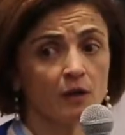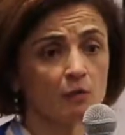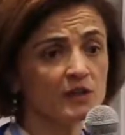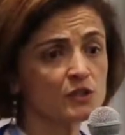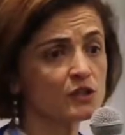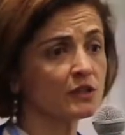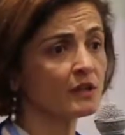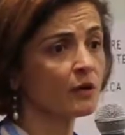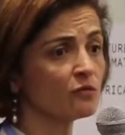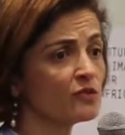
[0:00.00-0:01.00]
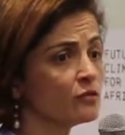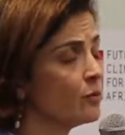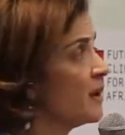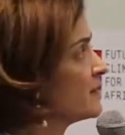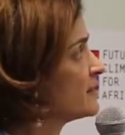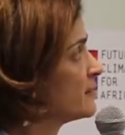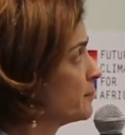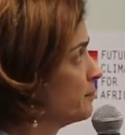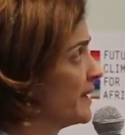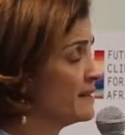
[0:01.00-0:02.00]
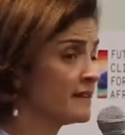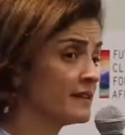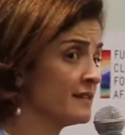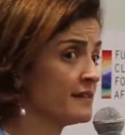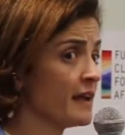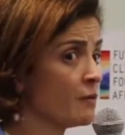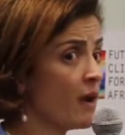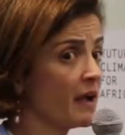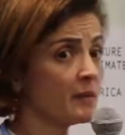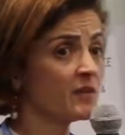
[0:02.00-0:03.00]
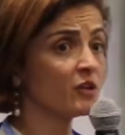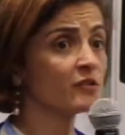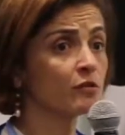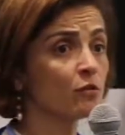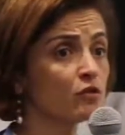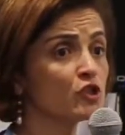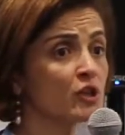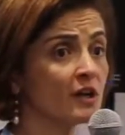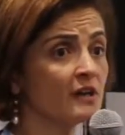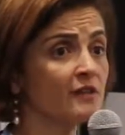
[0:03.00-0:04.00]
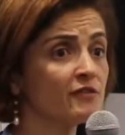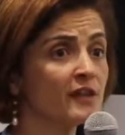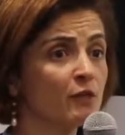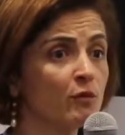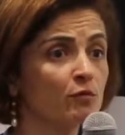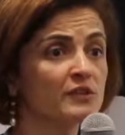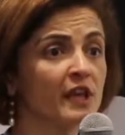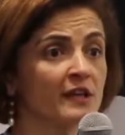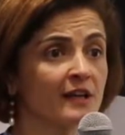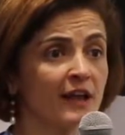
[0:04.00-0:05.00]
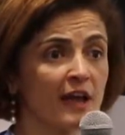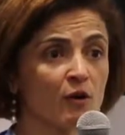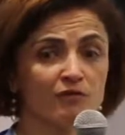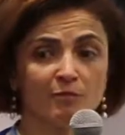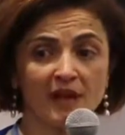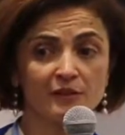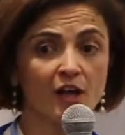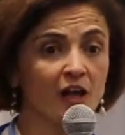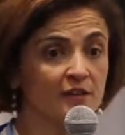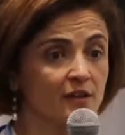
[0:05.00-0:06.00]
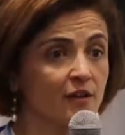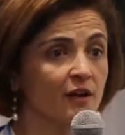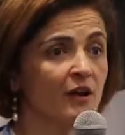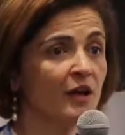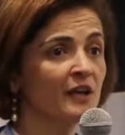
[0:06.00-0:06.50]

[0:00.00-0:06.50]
which consumers basically say, well, I'm not so sure if they will take care of my data,